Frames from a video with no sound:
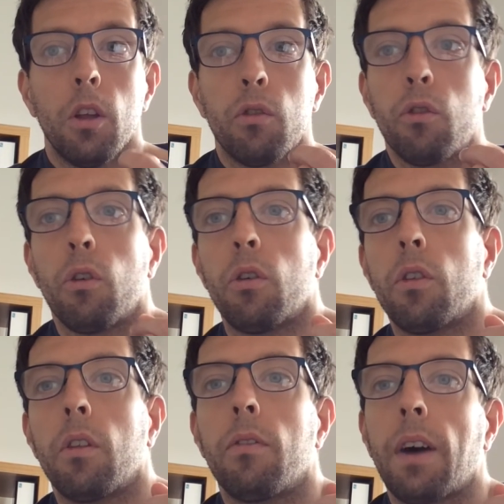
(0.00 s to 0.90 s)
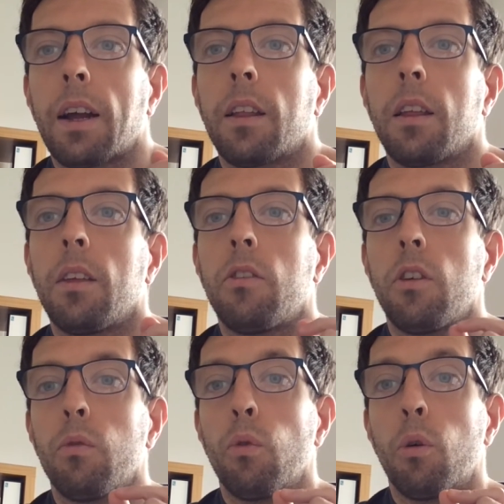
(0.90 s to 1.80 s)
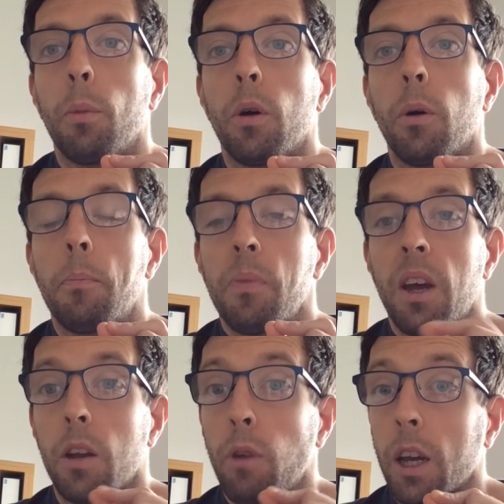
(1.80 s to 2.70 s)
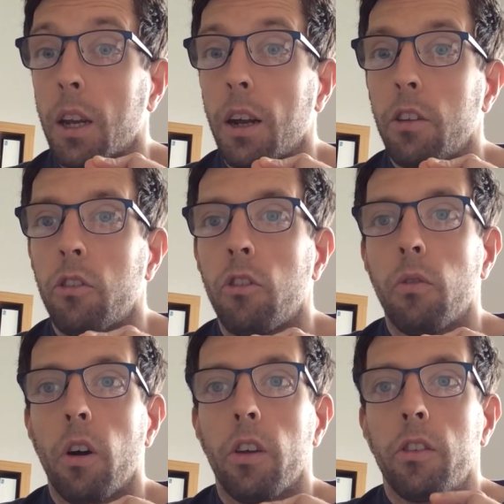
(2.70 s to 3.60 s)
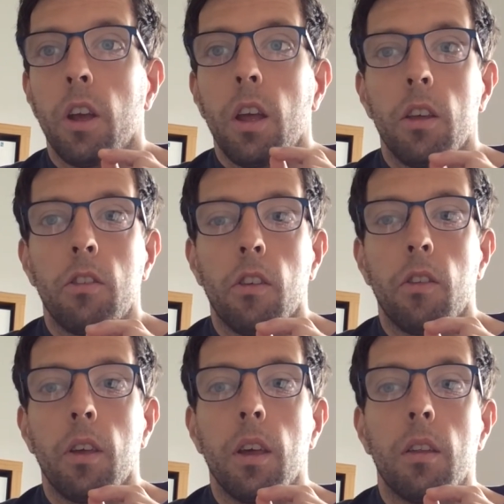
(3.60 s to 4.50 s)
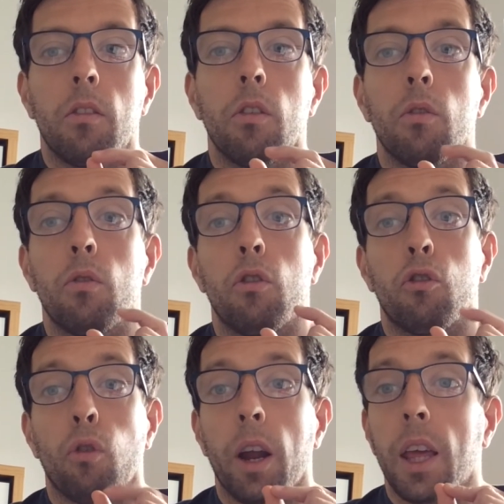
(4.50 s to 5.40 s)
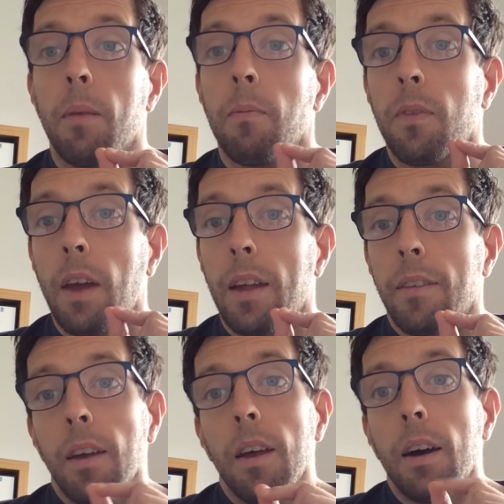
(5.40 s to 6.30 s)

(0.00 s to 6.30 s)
So the fact that he sees Romeo and he recognises his voice, he says that to strike him dead,